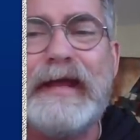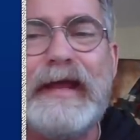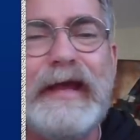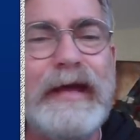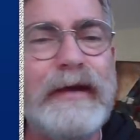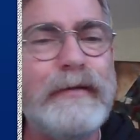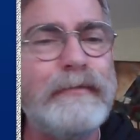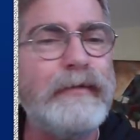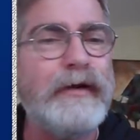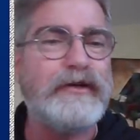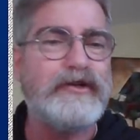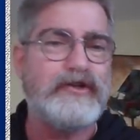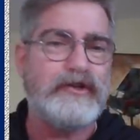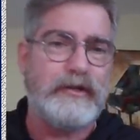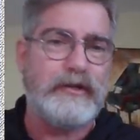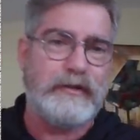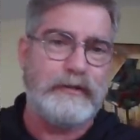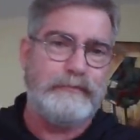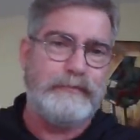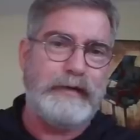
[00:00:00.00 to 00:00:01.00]
image
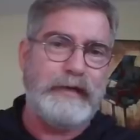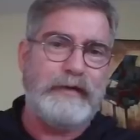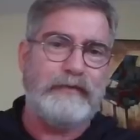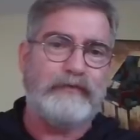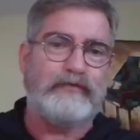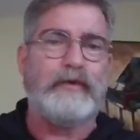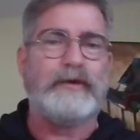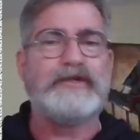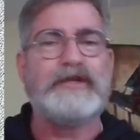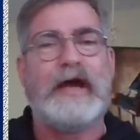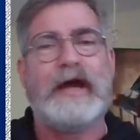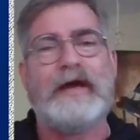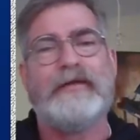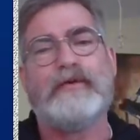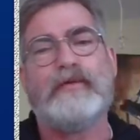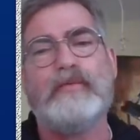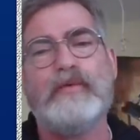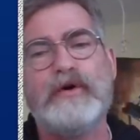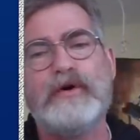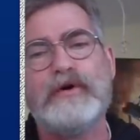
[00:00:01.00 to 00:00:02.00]
to the beast which had
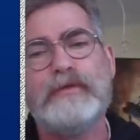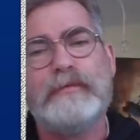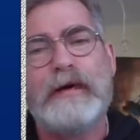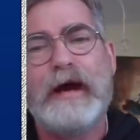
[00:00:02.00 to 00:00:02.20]
the wound